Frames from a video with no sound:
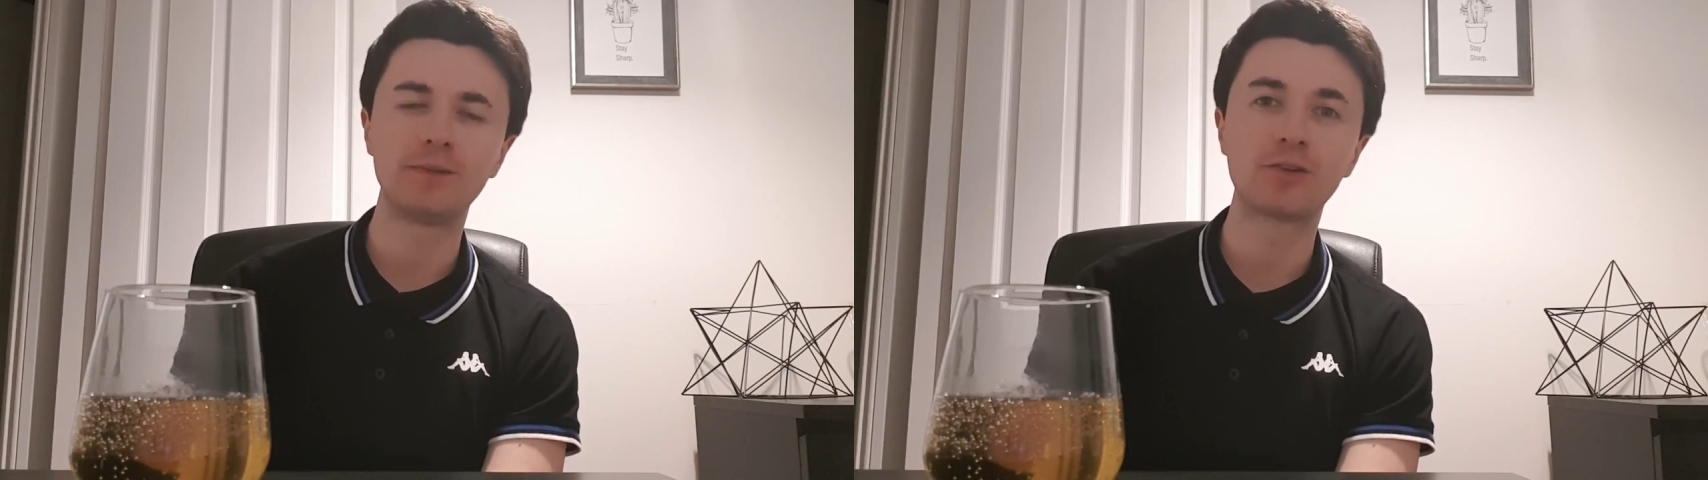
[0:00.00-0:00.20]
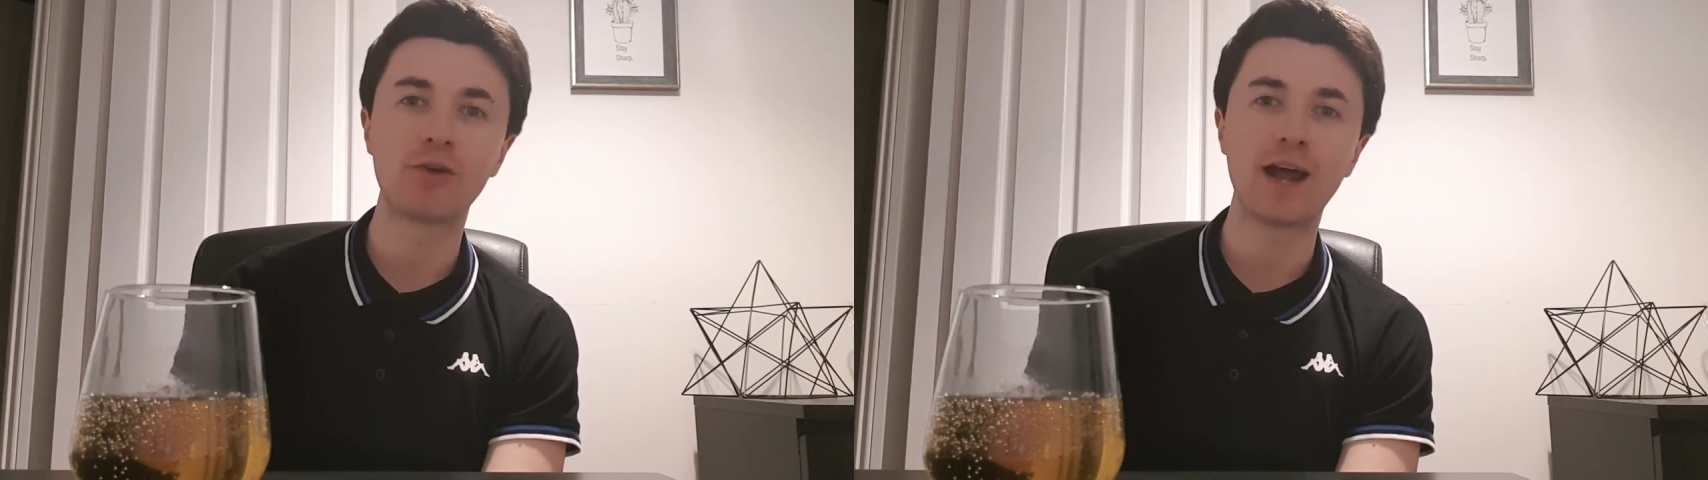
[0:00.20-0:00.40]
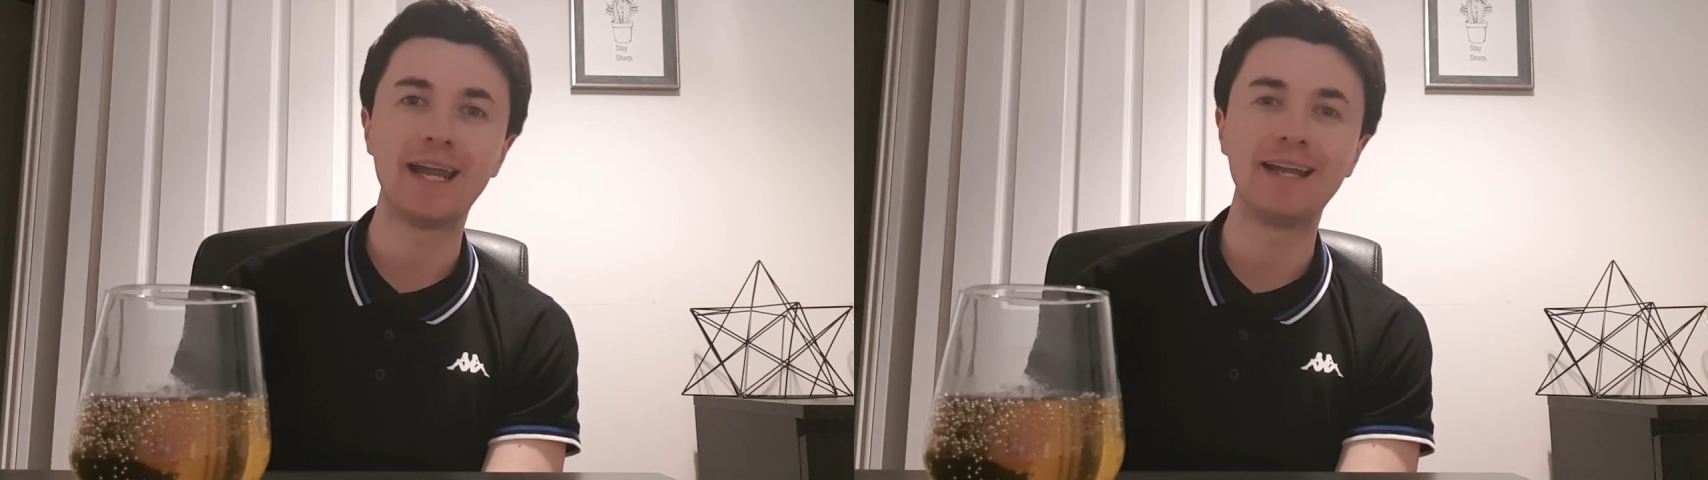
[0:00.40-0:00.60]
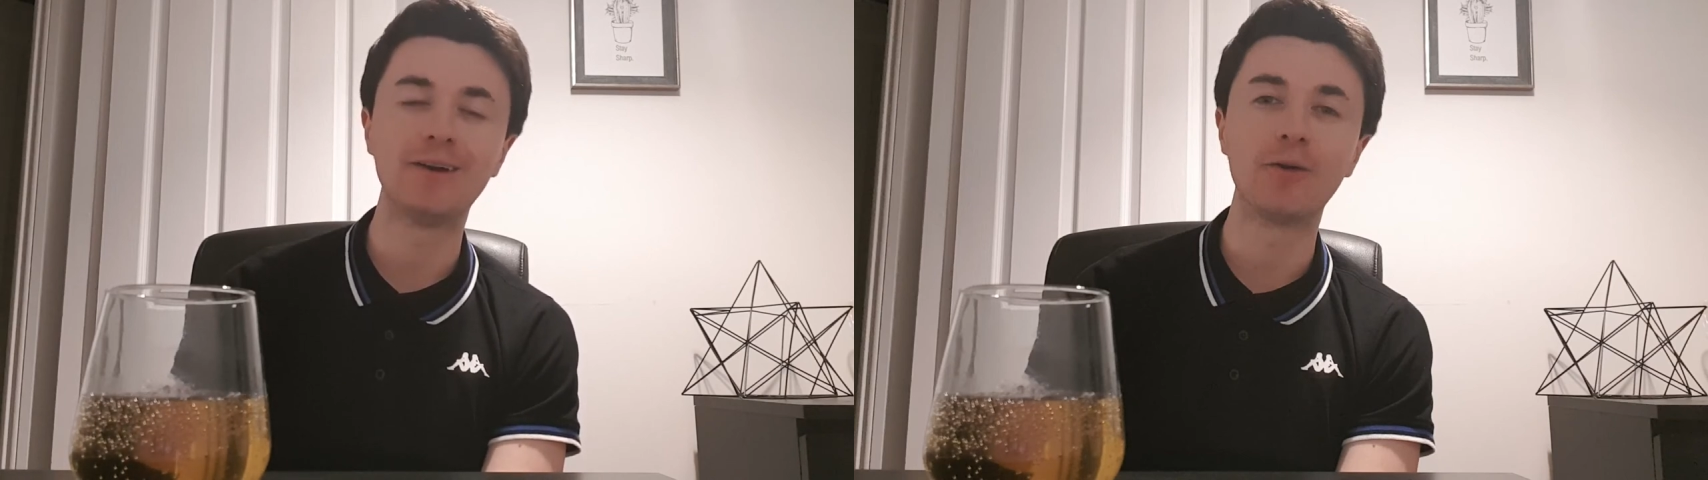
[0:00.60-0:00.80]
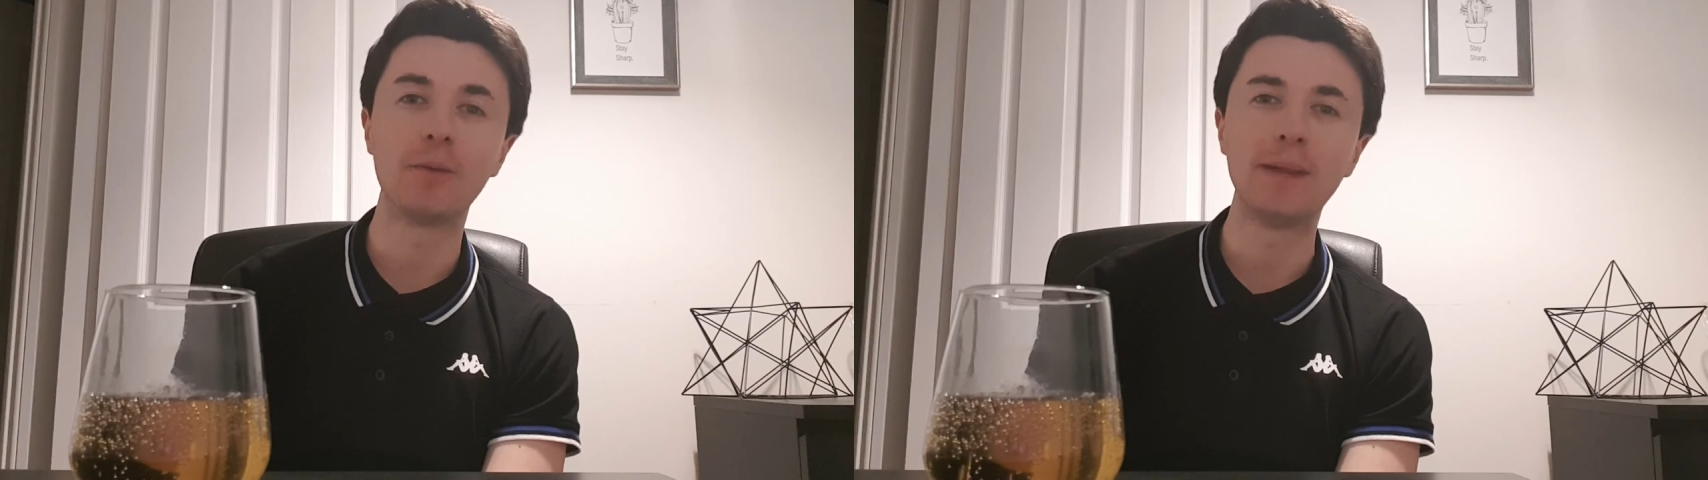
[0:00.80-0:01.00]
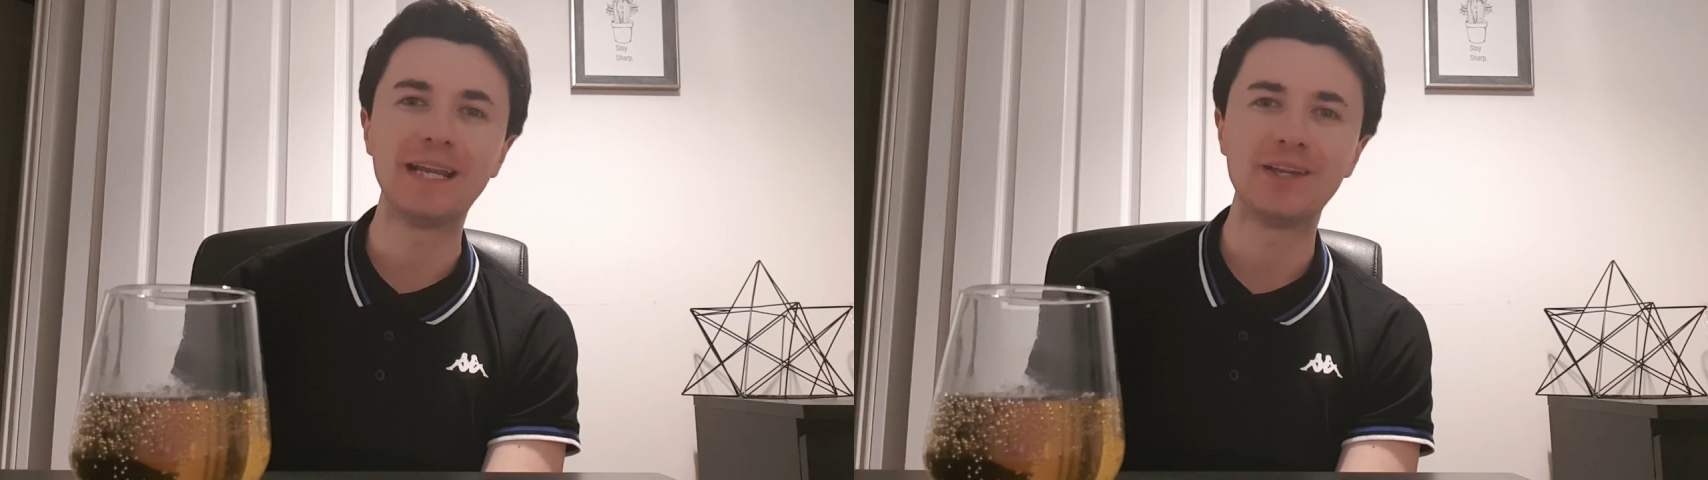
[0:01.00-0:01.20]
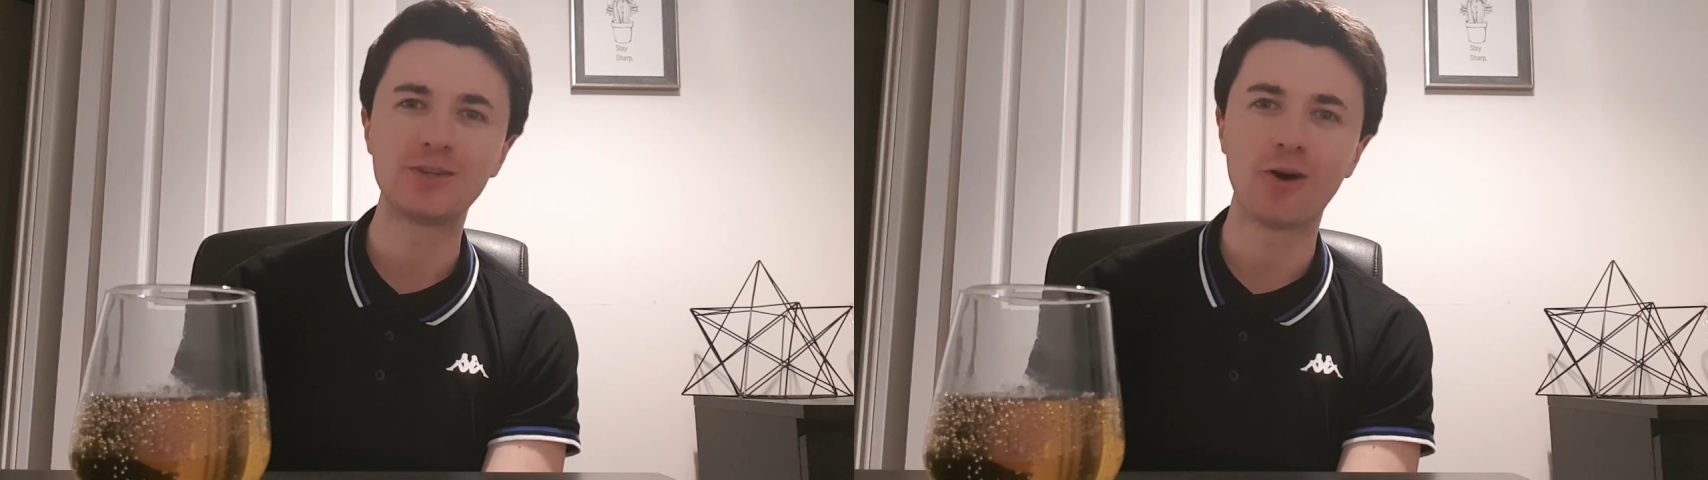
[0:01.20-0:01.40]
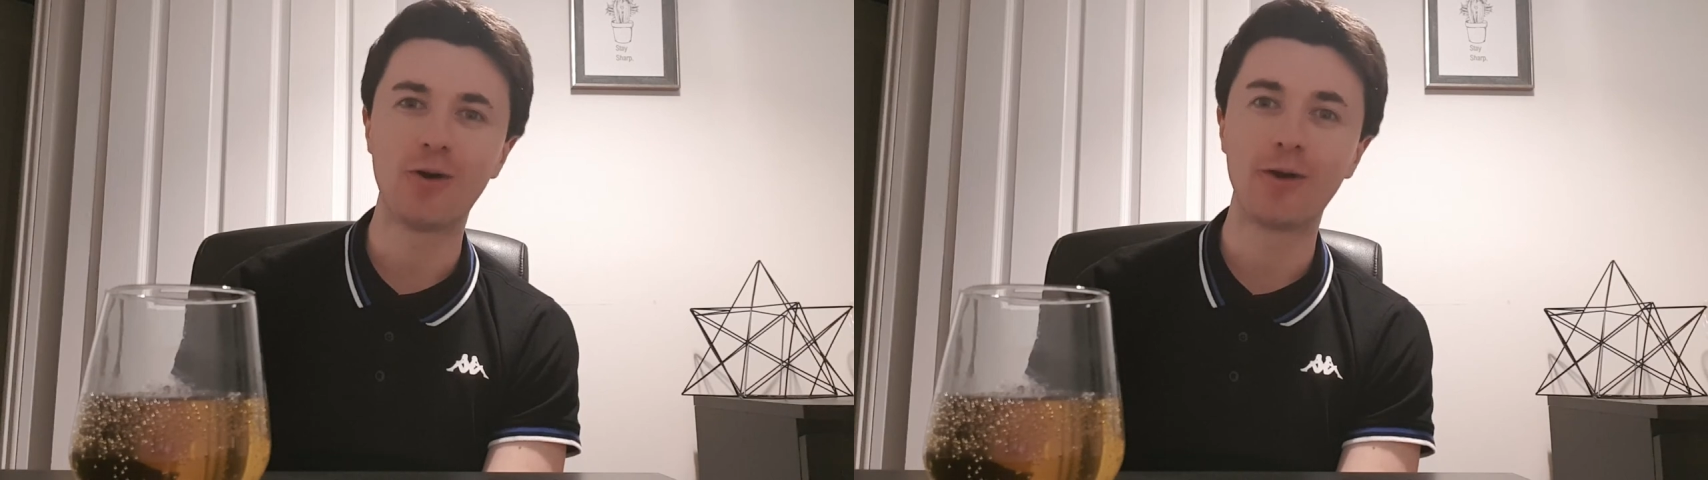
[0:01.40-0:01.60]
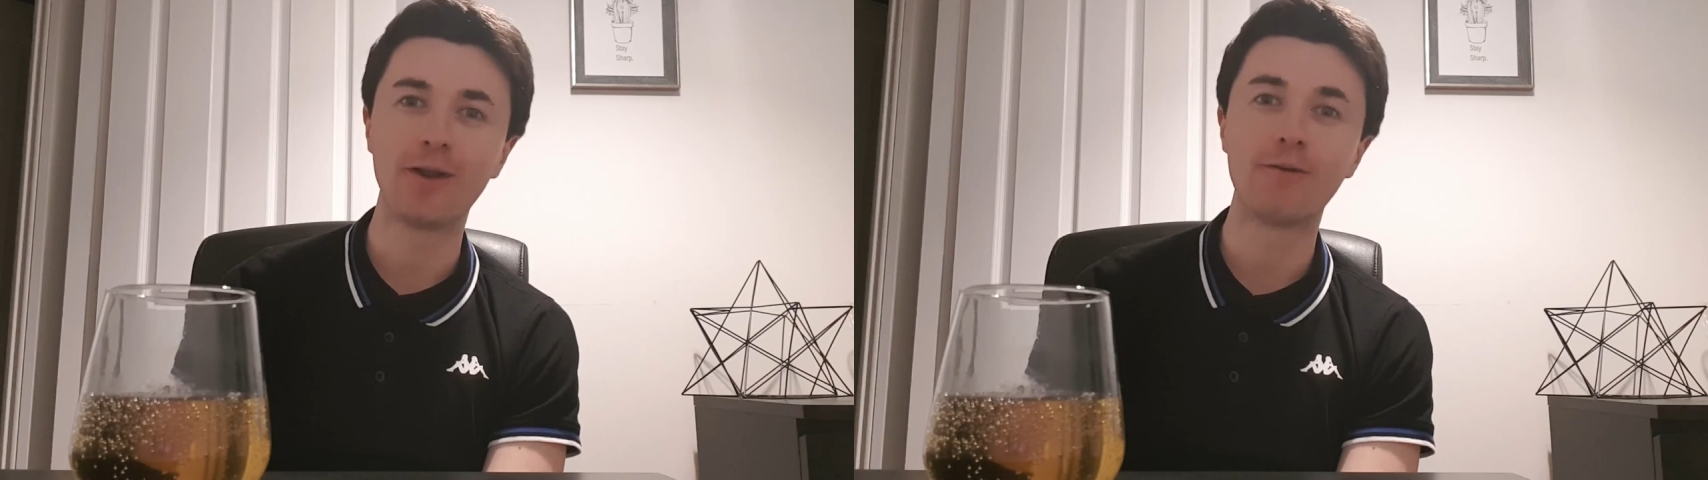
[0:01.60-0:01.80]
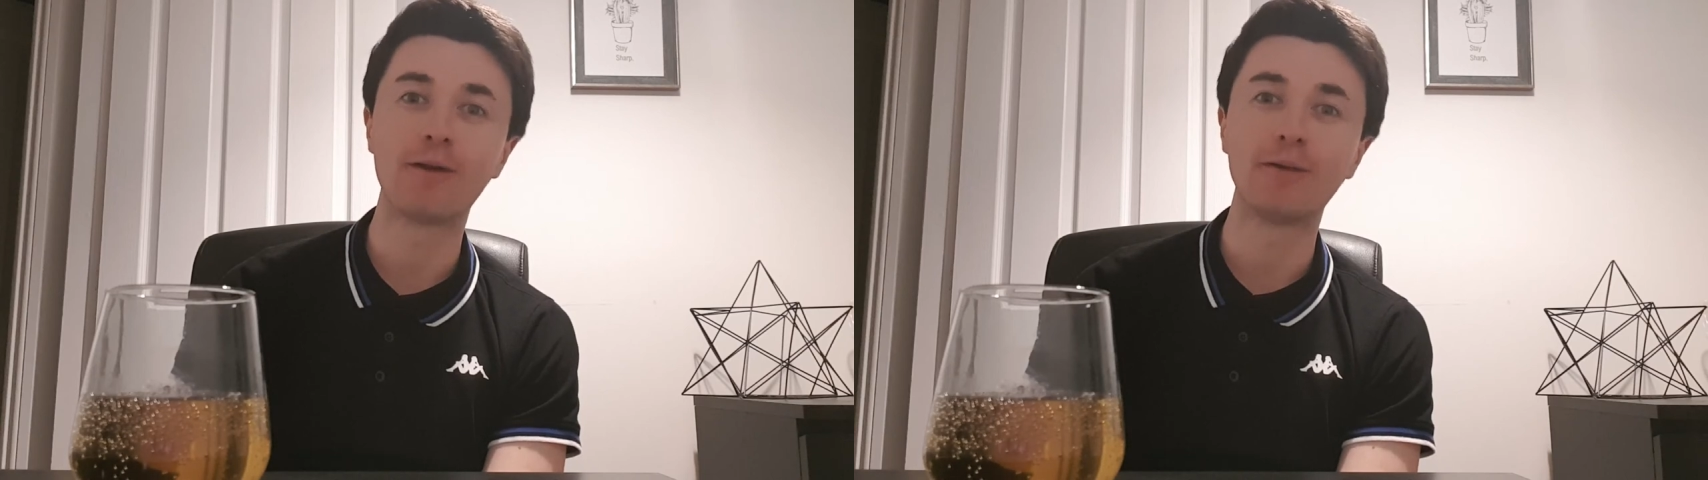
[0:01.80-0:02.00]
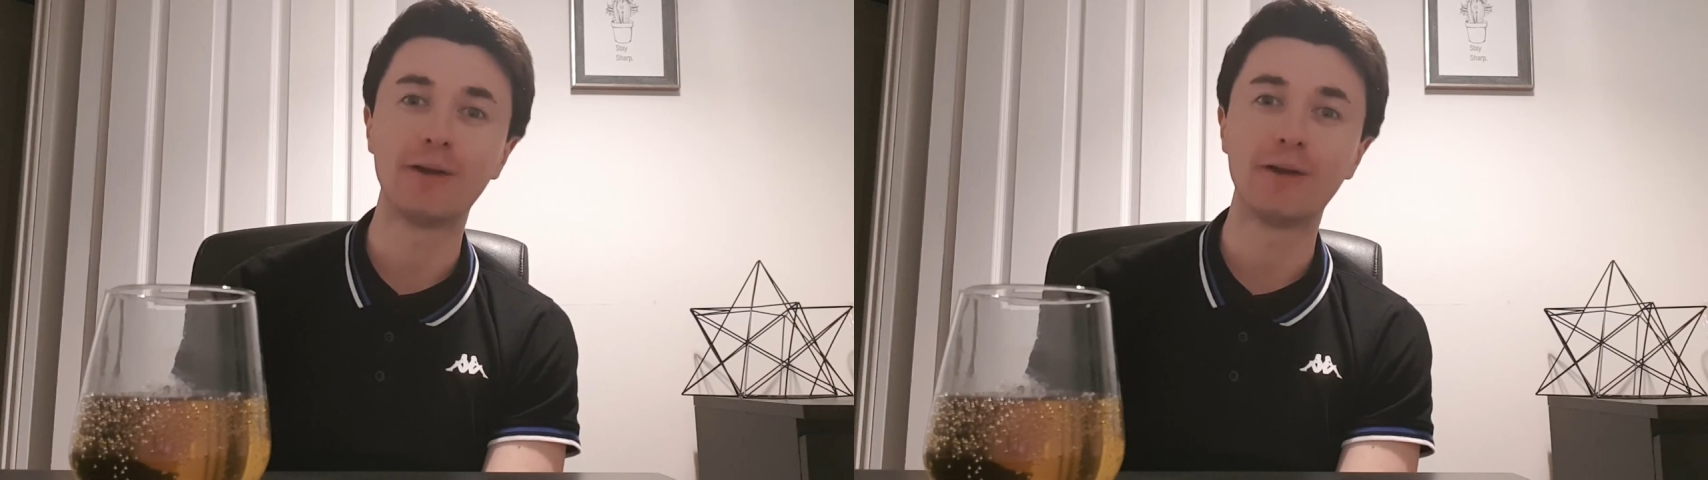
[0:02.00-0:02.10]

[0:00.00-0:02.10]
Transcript: to trying on a beach or on a very,